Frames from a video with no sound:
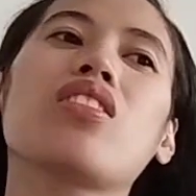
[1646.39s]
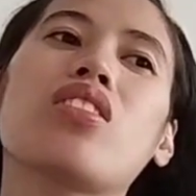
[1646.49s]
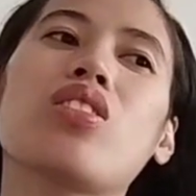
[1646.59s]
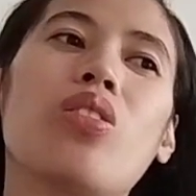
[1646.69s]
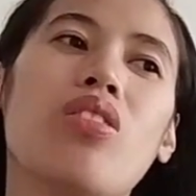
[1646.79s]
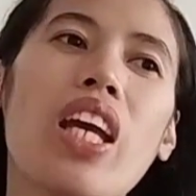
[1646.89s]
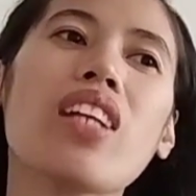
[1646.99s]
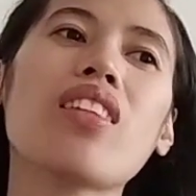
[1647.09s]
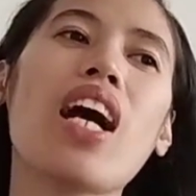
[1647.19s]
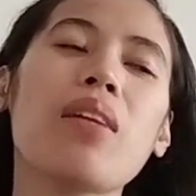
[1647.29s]
So take
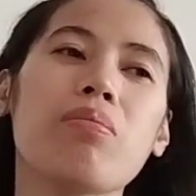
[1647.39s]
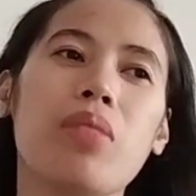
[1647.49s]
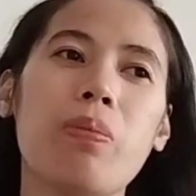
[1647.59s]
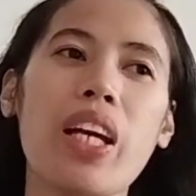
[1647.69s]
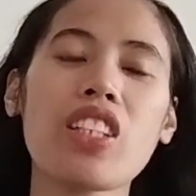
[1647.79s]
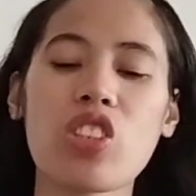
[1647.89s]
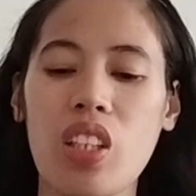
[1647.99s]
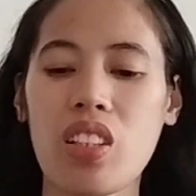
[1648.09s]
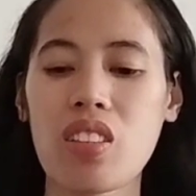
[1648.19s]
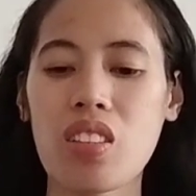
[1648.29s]
time, be
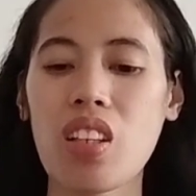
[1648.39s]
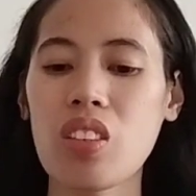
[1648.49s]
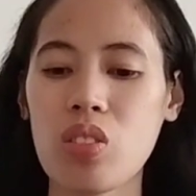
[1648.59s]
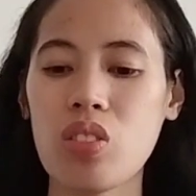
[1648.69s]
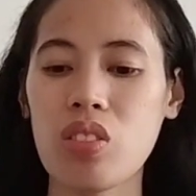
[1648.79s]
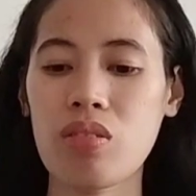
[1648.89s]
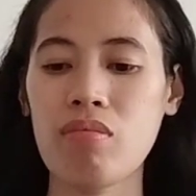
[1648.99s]
patient, ganun.